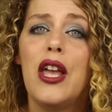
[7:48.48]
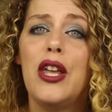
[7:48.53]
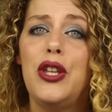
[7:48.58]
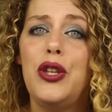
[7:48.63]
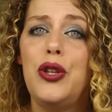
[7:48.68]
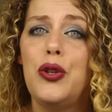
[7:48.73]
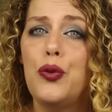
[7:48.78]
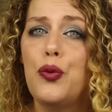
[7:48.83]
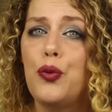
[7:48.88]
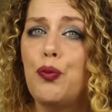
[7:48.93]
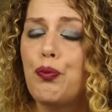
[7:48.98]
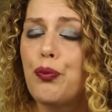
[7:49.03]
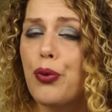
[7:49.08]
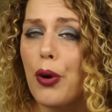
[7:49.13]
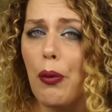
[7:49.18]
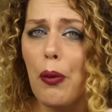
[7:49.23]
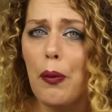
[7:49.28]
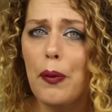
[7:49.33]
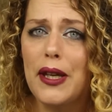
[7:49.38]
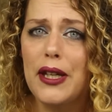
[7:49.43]
you
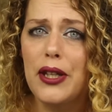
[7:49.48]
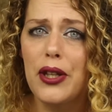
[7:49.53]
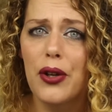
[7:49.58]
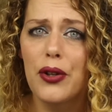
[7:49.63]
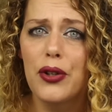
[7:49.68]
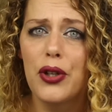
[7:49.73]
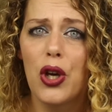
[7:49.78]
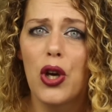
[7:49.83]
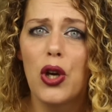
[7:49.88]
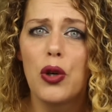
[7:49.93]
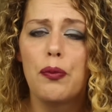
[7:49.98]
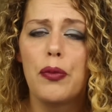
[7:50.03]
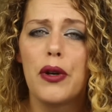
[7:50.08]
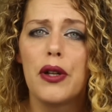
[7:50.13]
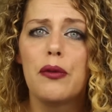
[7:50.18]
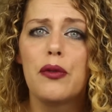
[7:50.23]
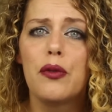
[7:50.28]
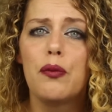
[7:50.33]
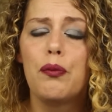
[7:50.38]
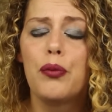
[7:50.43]
probably don't know,
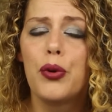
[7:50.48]
but